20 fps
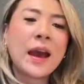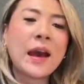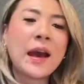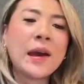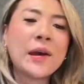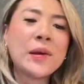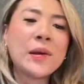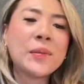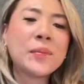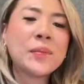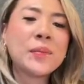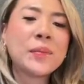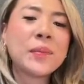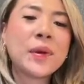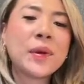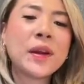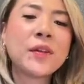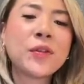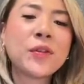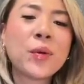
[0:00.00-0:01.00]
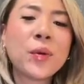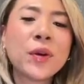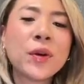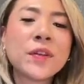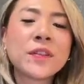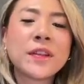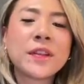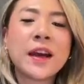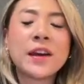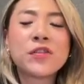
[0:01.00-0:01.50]
And of
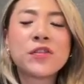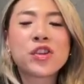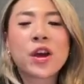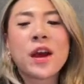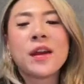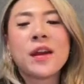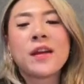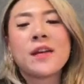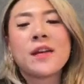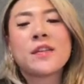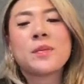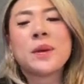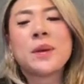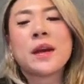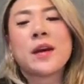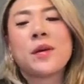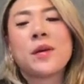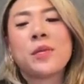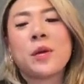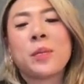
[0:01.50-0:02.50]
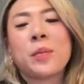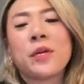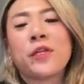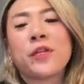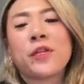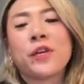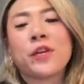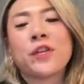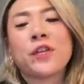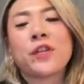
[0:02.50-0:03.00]
course, live chat has become the
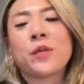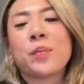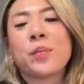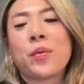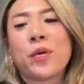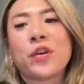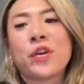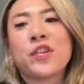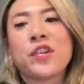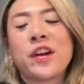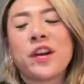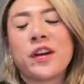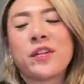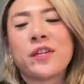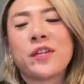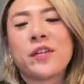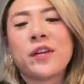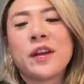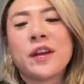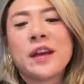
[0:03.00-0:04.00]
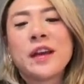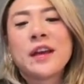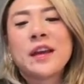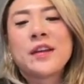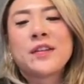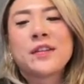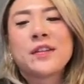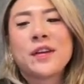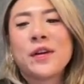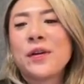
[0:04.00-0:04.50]
preferred support channel.
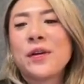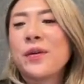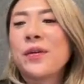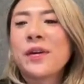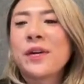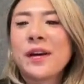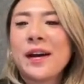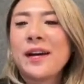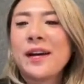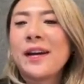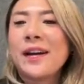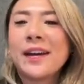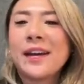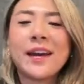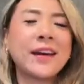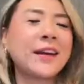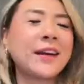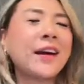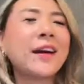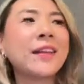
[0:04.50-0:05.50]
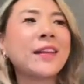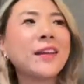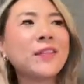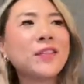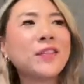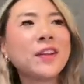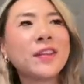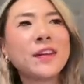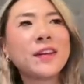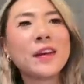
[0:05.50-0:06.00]
So again, I
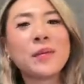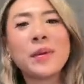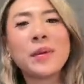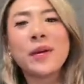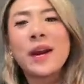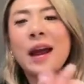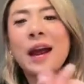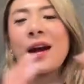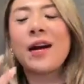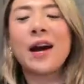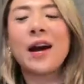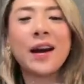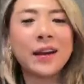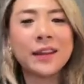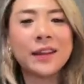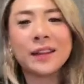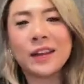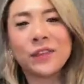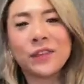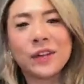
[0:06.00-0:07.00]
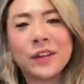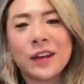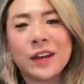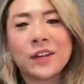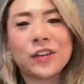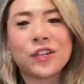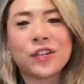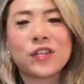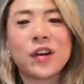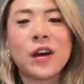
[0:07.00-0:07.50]
love to think about how I even like
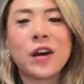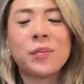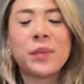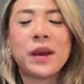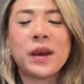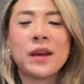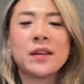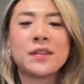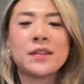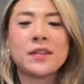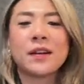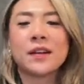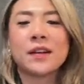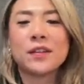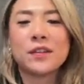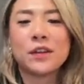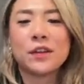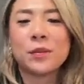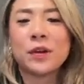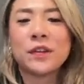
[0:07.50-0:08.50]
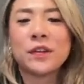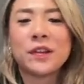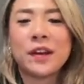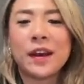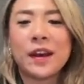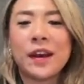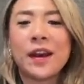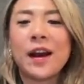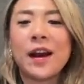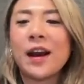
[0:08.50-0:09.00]
to shop as a consumer
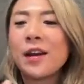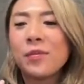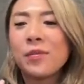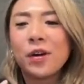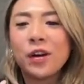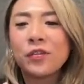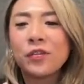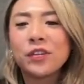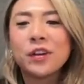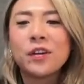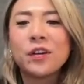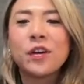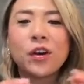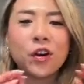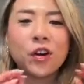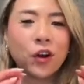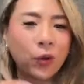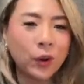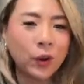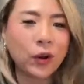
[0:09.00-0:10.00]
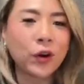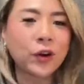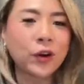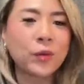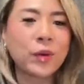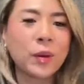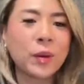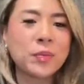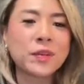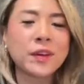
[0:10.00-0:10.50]
today. I'm often going on a
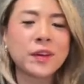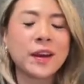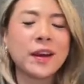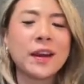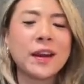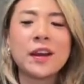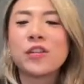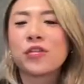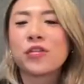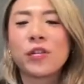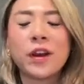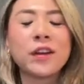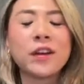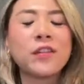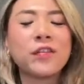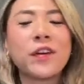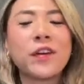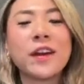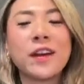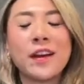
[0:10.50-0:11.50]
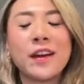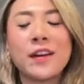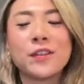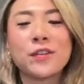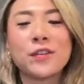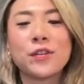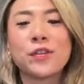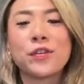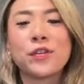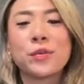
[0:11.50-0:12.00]
website and trying to find
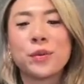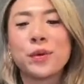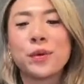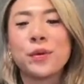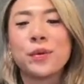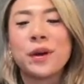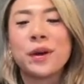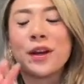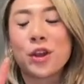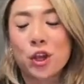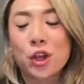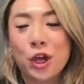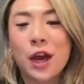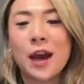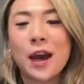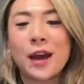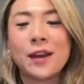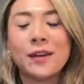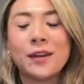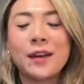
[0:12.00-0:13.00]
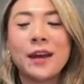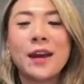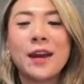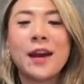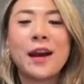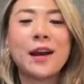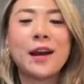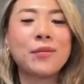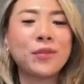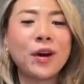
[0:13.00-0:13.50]
answers through a chat.
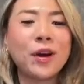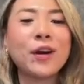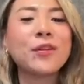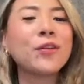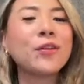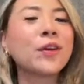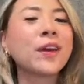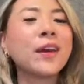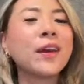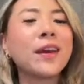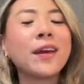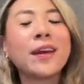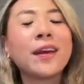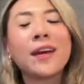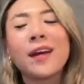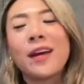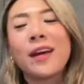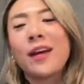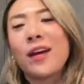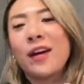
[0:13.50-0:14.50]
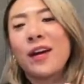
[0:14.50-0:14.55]
I'm not looking